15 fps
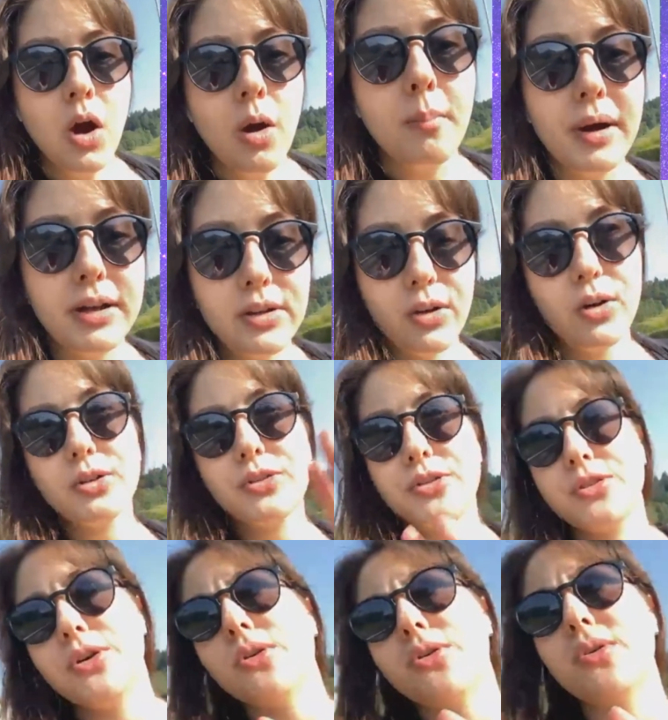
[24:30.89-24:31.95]
But
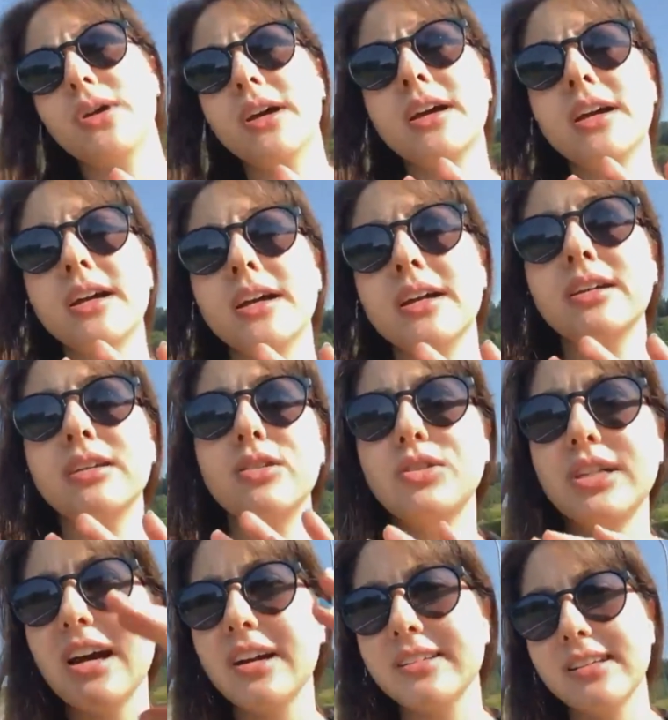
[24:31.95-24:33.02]
also your
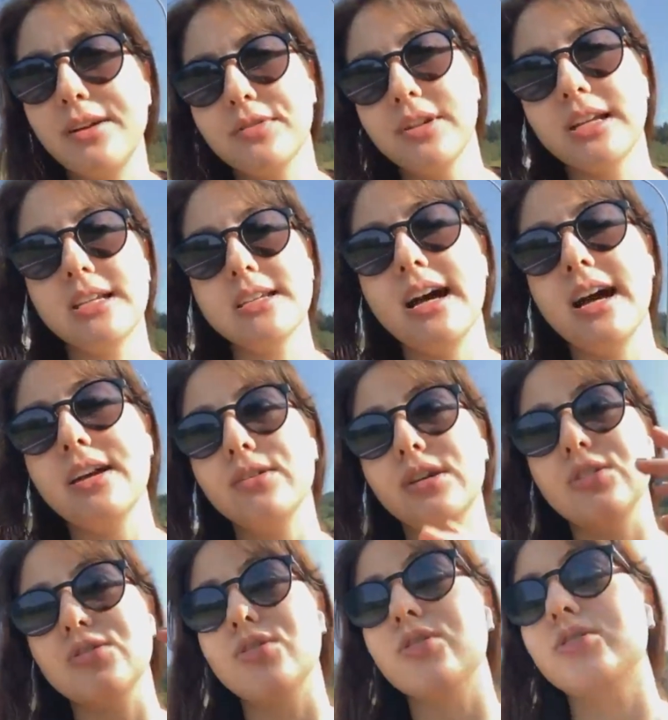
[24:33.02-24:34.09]
dark self can die and you
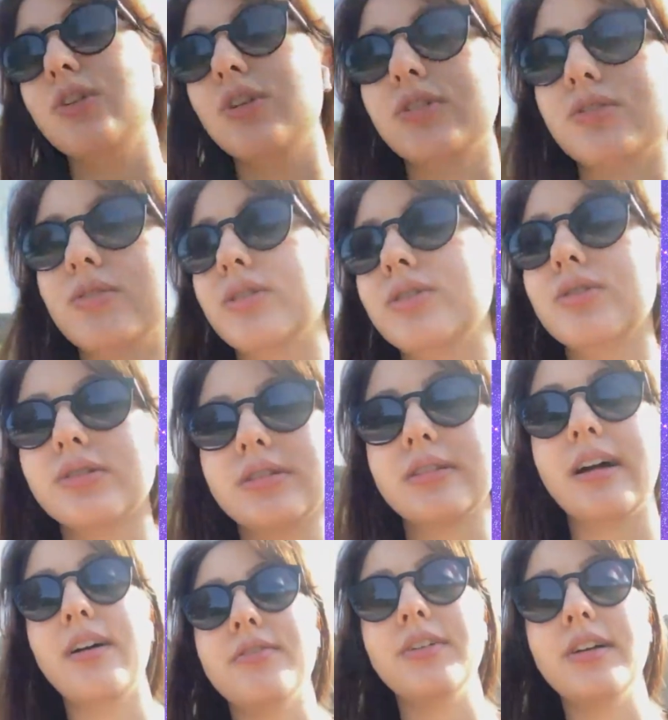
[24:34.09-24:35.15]
can turn into the good
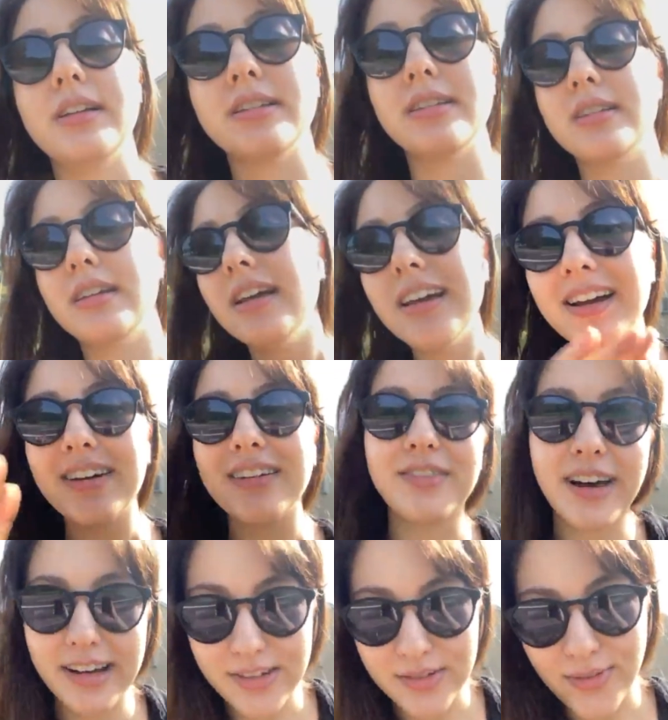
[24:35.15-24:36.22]
self, and
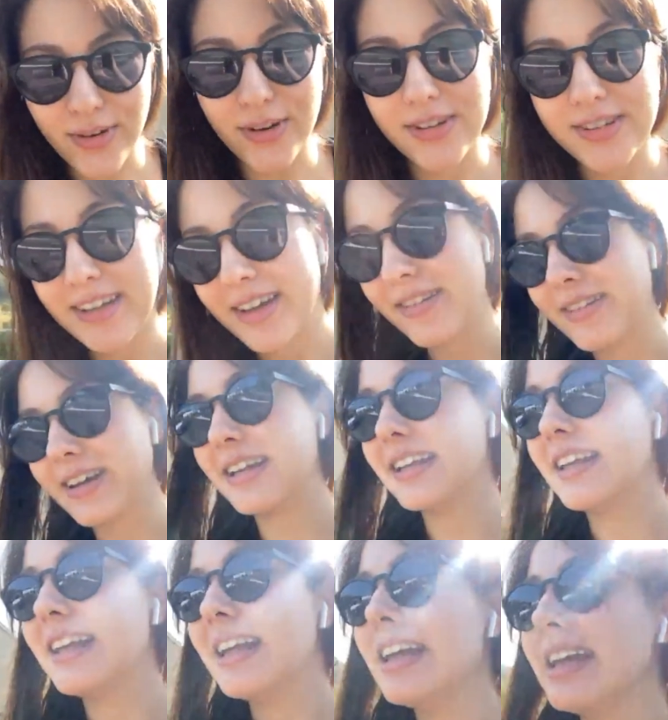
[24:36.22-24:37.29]
vice versa, right?
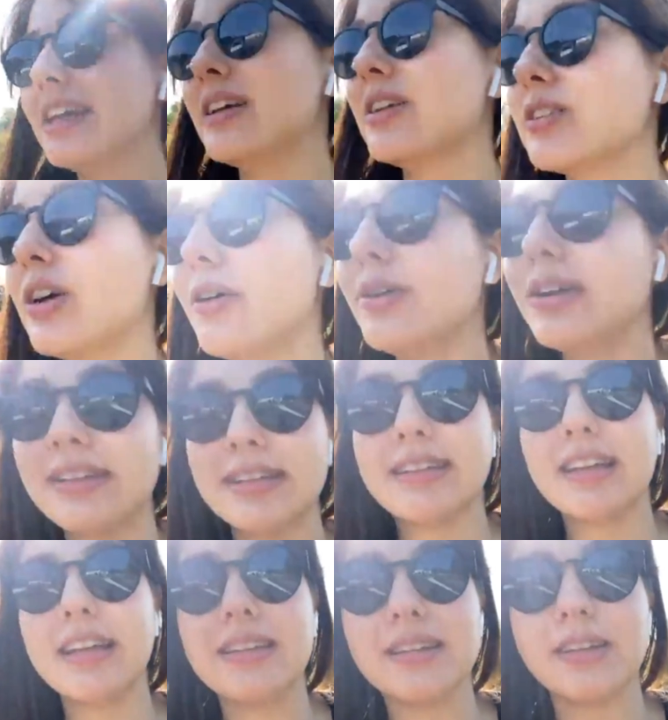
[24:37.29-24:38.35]
So it's
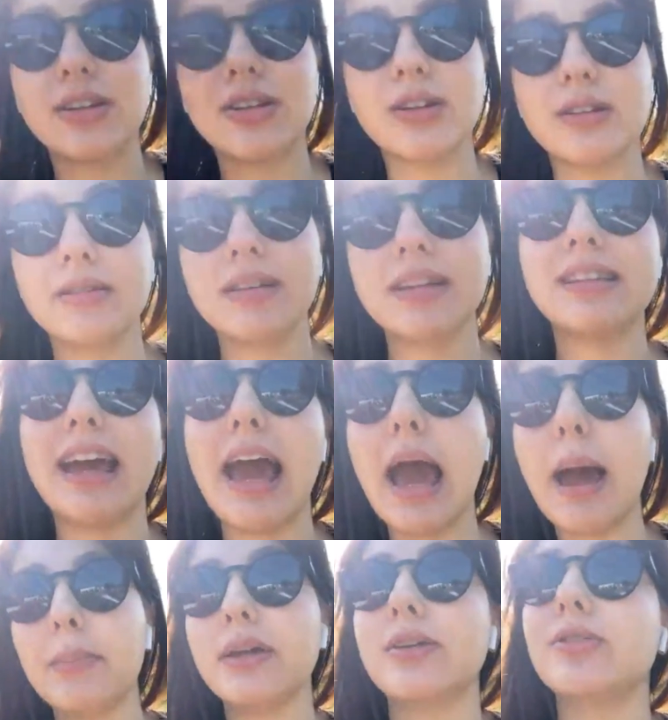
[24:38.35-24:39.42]
a
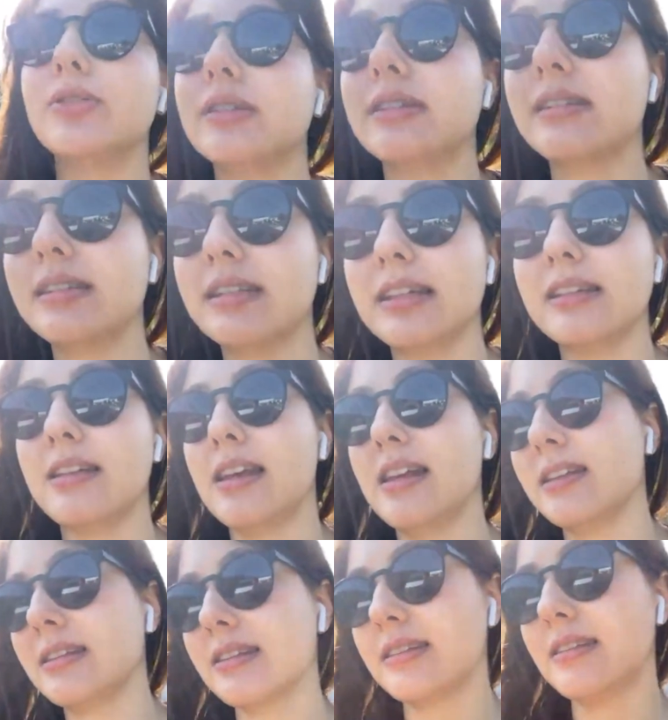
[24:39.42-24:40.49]
happy coincidence, and
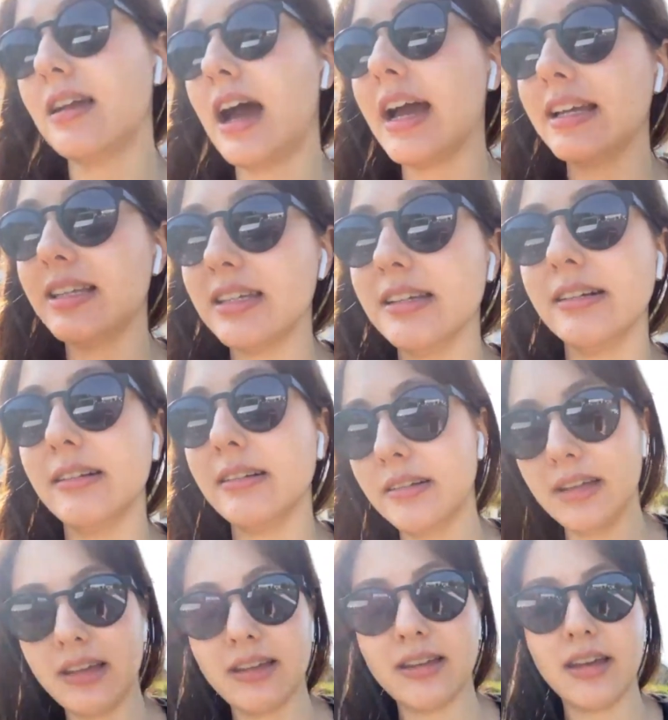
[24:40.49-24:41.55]
it's ideal
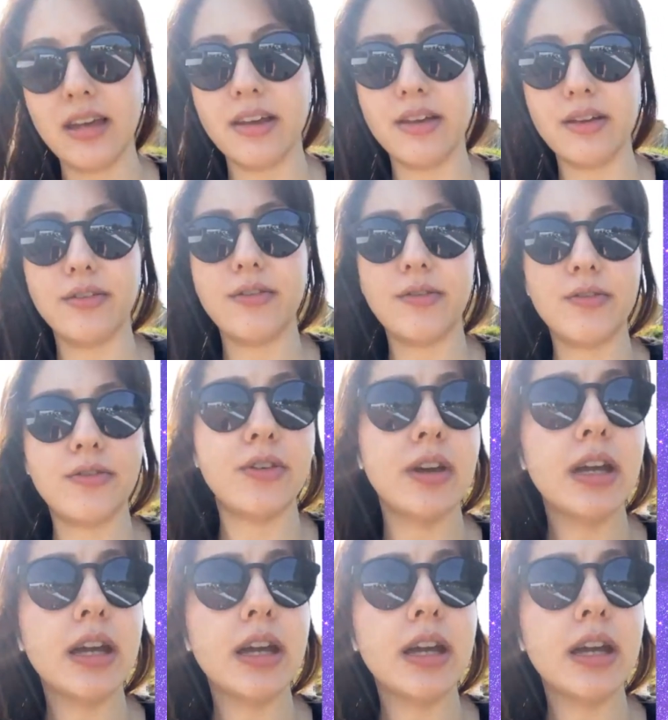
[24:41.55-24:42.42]
if